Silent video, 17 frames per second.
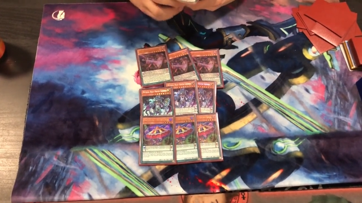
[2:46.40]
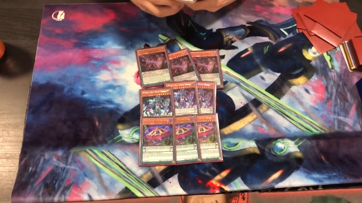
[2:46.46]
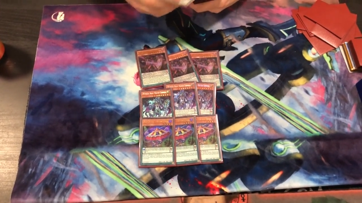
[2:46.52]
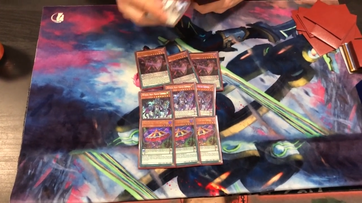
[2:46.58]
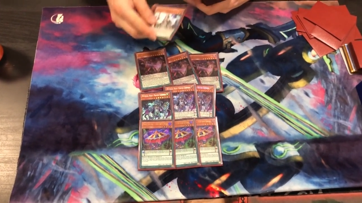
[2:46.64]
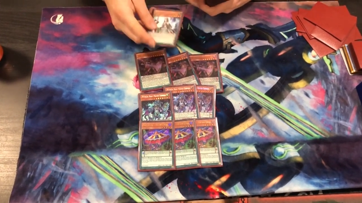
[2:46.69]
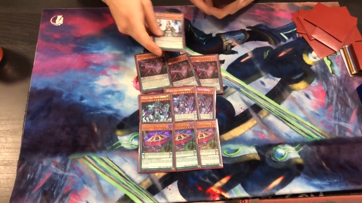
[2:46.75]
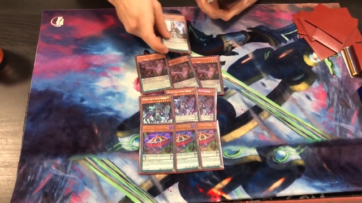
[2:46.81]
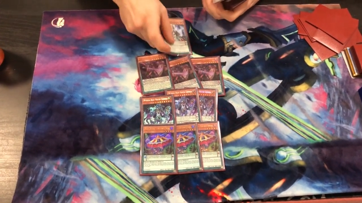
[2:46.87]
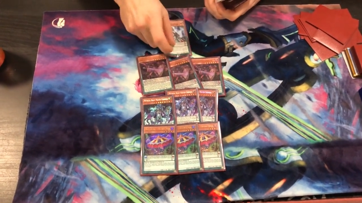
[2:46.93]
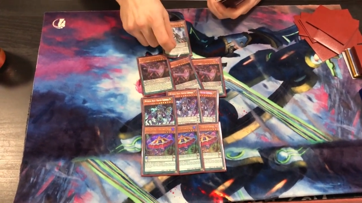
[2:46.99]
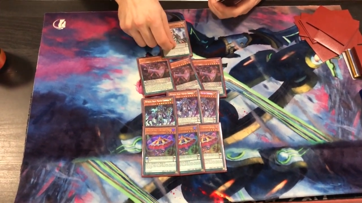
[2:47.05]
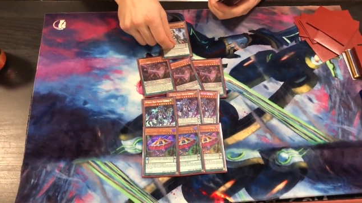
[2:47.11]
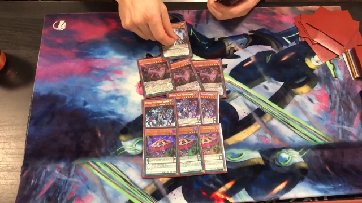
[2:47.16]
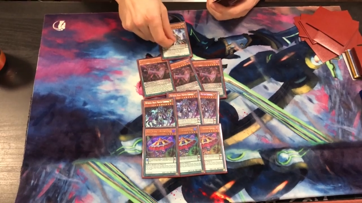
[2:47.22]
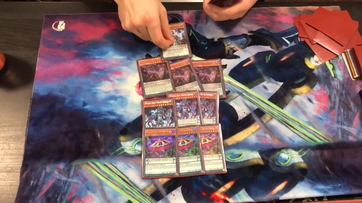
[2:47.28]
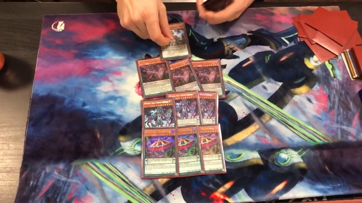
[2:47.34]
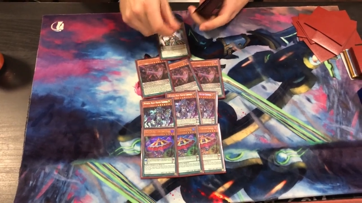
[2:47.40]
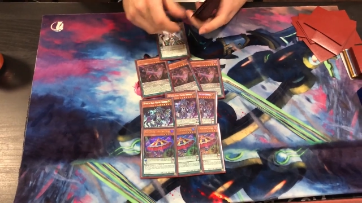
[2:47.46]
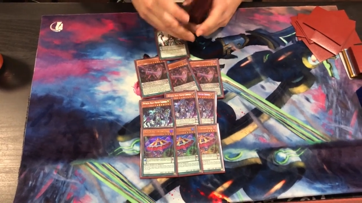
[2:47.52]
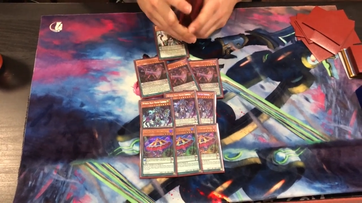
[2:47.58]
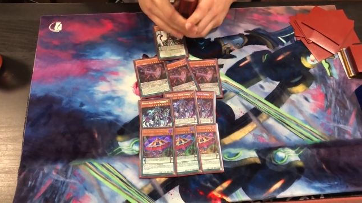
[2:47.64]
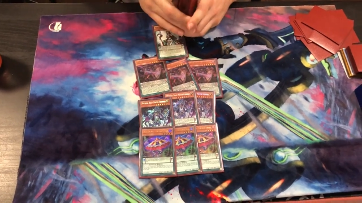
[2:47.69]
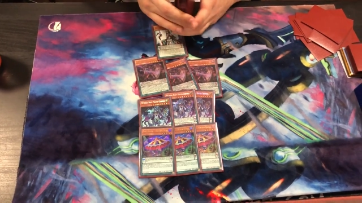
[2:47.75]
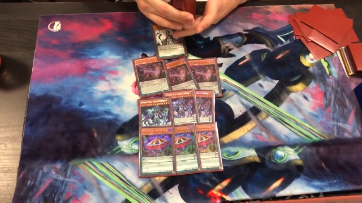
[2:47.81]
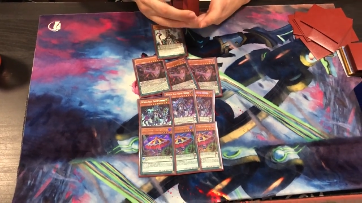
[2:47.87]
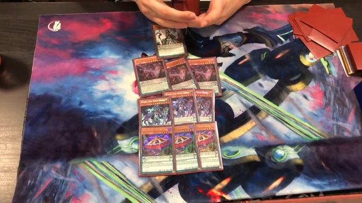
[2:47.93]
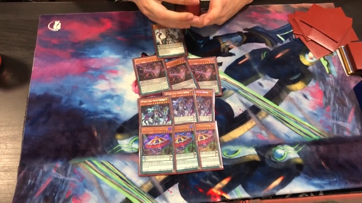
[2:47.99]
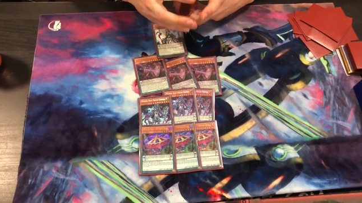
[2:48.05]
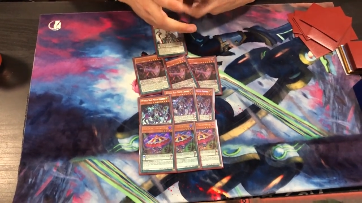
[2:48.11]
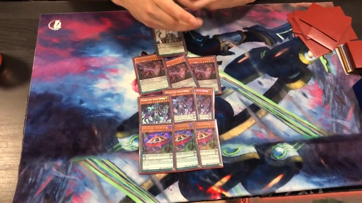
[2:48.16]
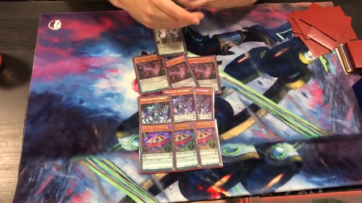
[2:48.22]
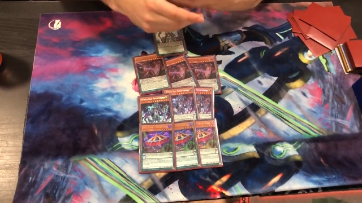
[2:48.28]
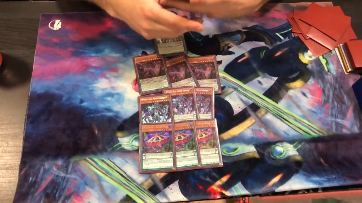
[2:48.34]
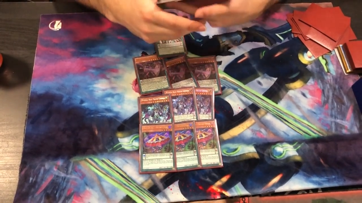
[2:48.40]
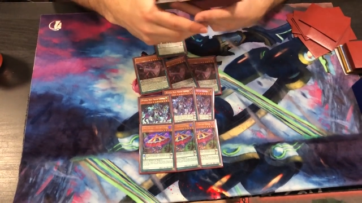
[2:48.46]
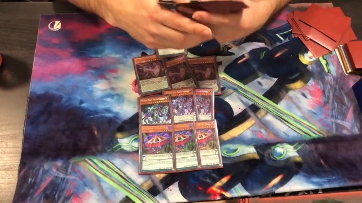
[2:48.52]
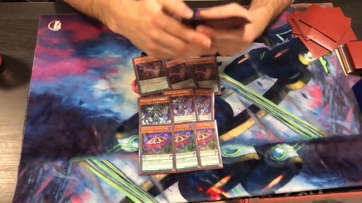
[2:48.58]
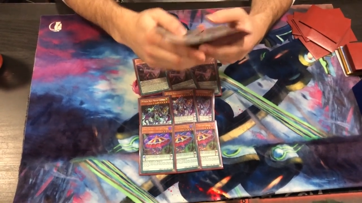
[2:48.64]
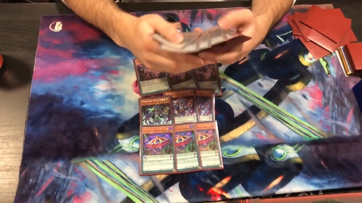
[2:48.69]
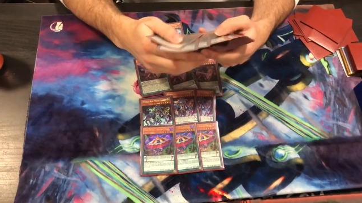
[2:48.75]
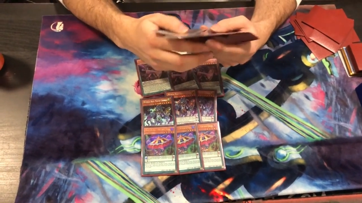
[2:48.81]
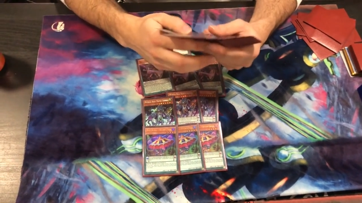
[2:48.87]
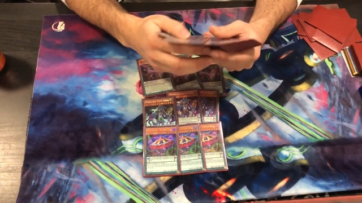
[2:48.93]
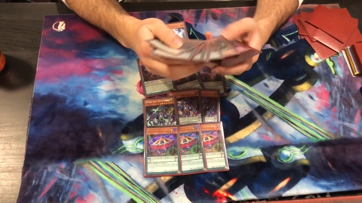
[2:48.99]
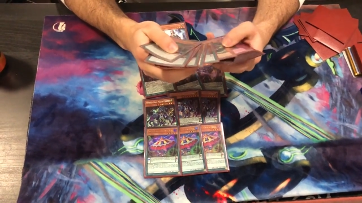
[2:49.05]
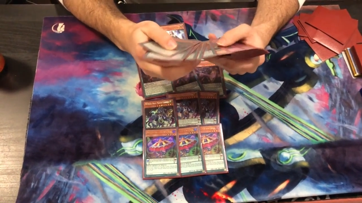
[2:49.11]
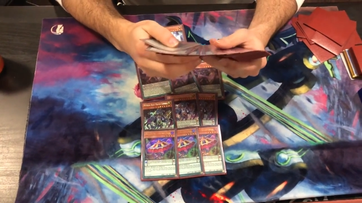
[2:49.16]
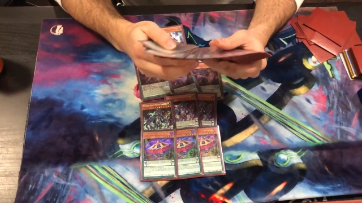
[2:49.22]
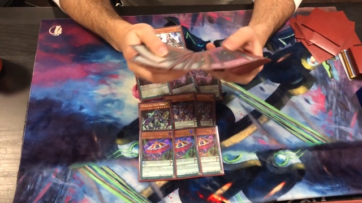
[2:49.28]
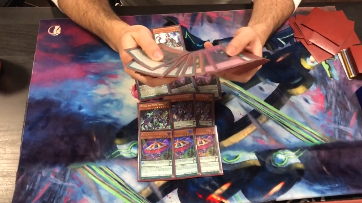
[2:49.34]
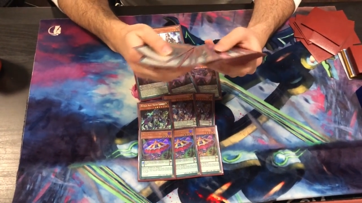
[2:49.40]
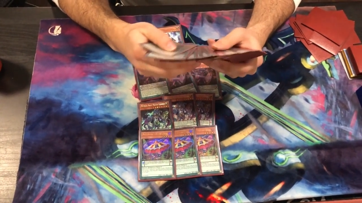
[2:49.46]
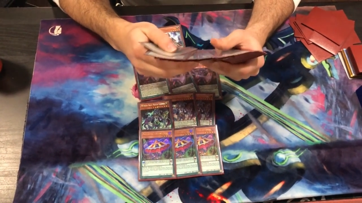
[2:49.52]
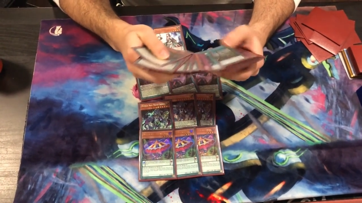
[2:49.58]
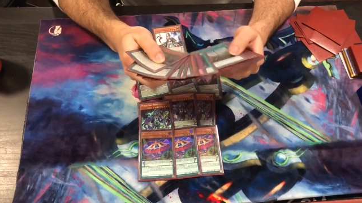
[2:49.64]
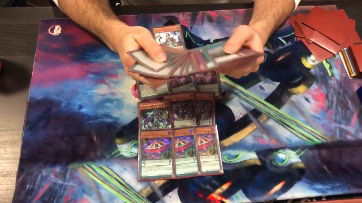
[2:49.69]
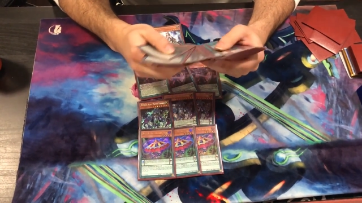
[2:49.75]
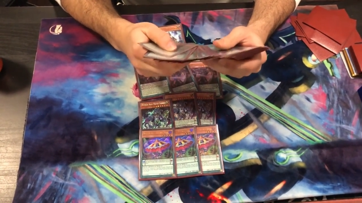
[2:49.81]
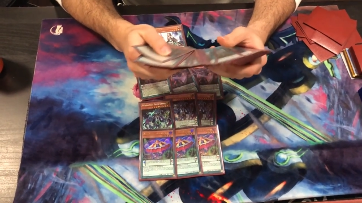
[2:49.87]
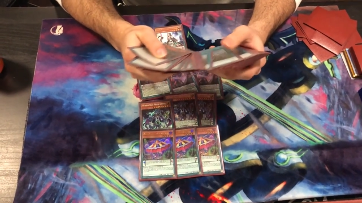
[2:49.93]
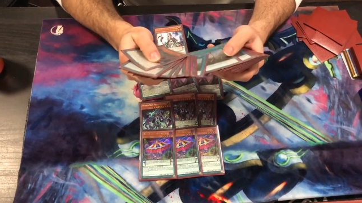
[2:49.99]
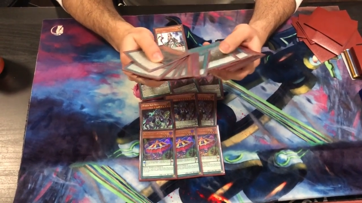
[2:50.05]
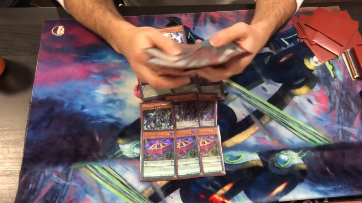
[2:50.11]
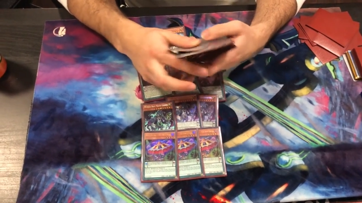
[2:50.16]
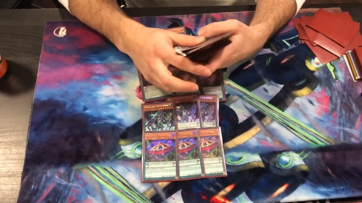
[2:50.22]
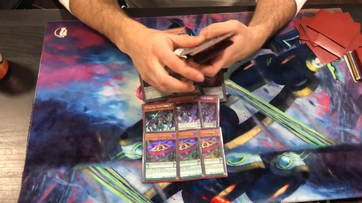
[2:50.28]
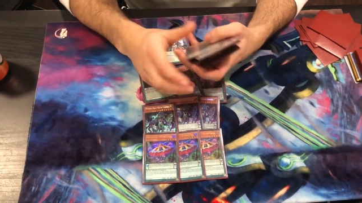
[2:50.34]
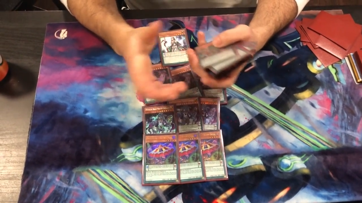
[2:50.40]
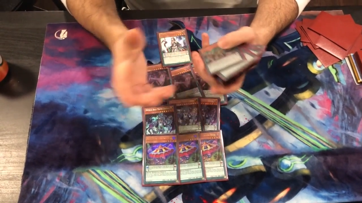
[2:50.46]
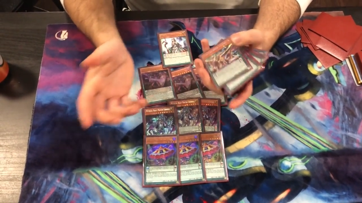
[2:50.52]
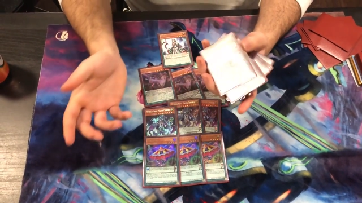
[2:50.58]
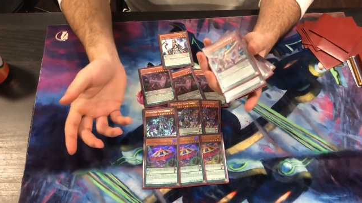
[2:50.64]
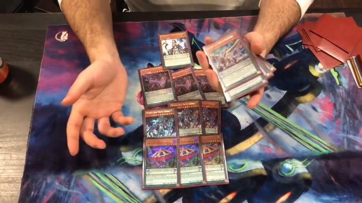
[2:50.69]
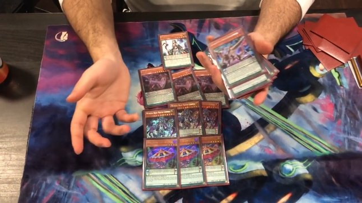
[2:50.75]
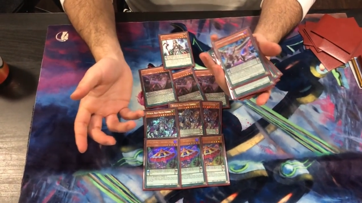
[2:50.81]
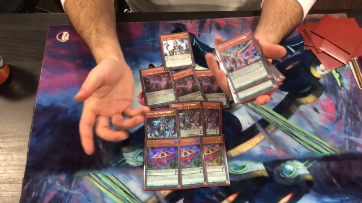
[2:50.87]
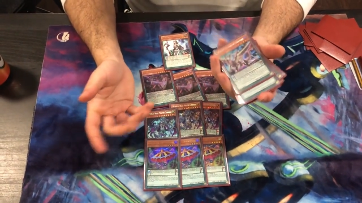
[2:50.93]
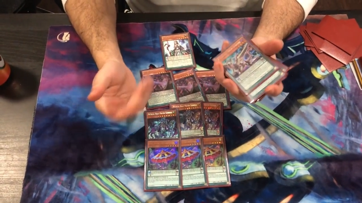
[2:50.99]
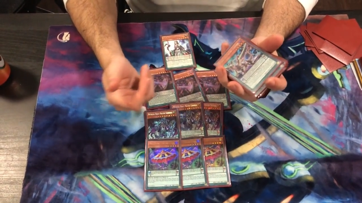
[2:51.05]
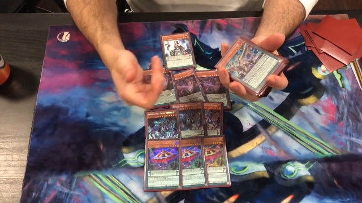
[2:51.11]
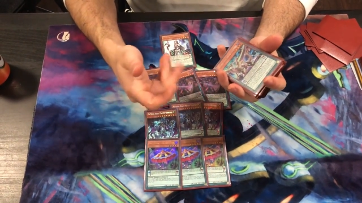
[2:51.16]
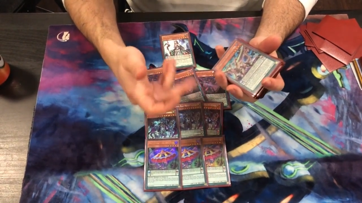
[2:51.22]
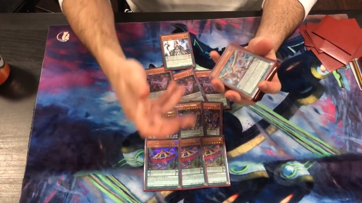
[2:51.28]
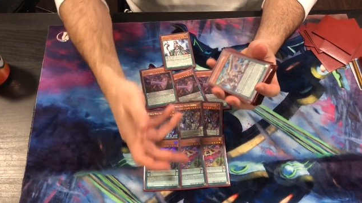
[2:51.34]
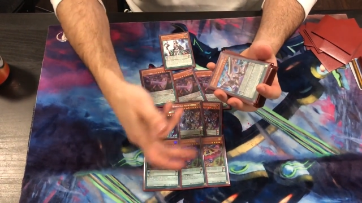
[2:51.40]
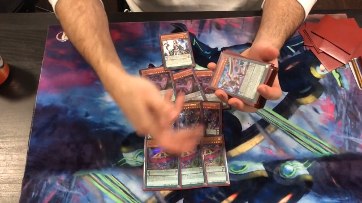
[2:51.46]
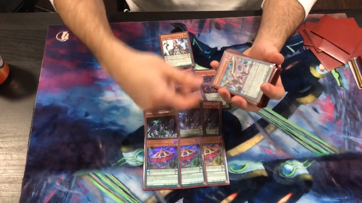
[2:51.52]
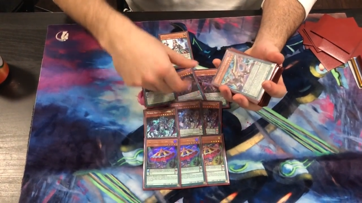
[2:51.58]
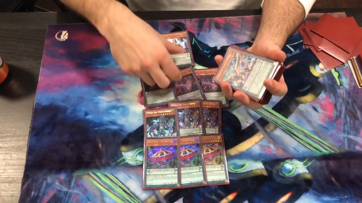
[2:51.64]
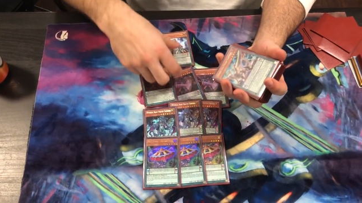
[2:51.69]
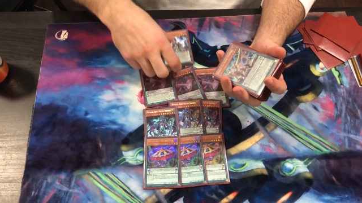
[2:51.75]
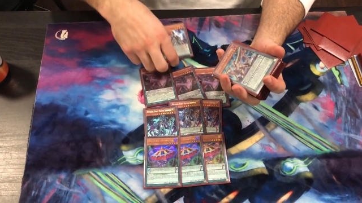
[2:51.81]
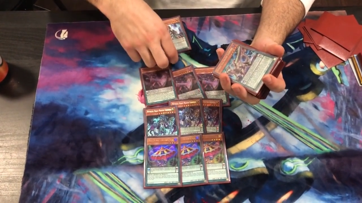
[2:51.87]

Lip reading: [unreadable: no face in view]